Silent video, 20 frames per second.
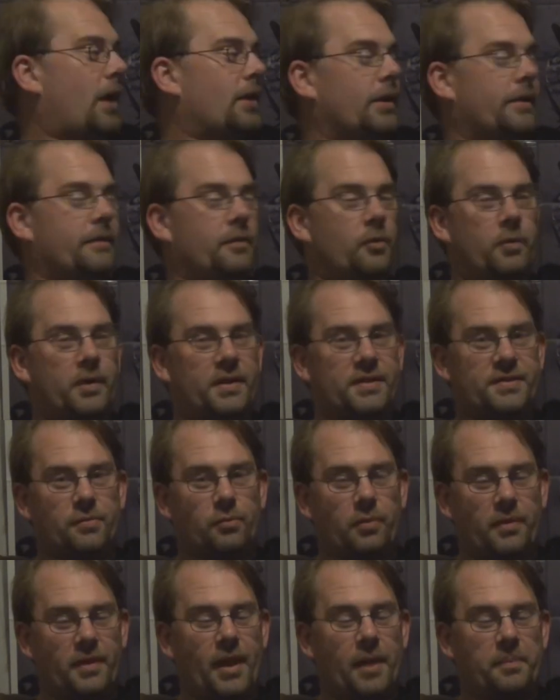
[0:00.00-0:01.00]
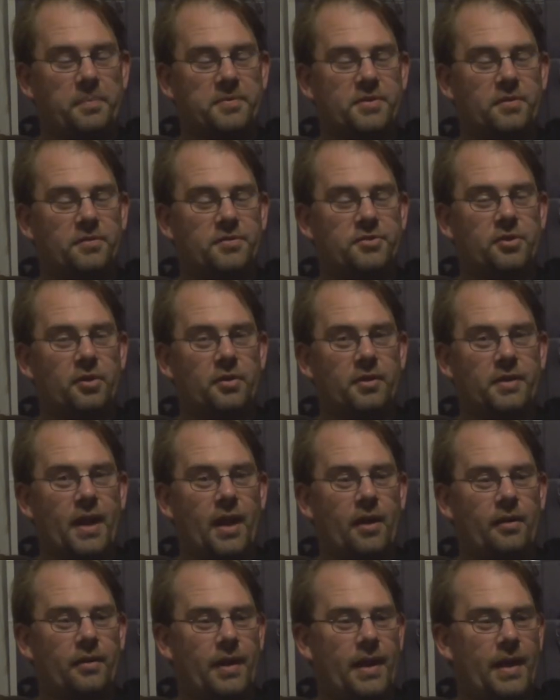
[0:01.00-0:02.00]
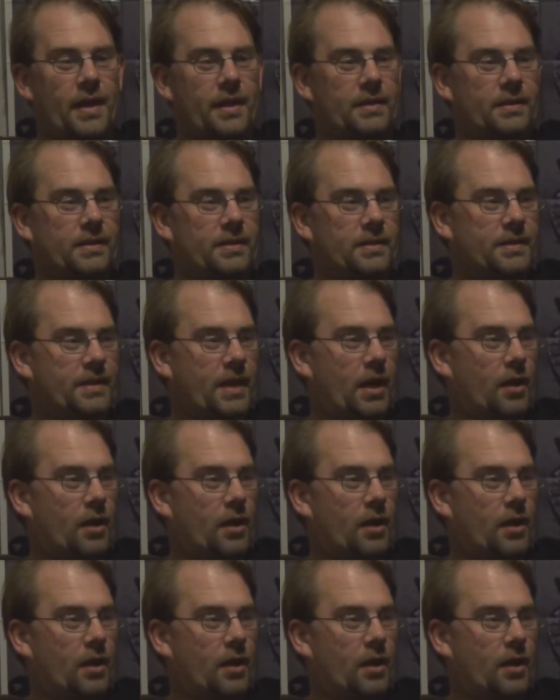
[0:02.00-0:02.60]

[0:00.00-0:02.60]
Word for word: I love it when it's when the episode started out and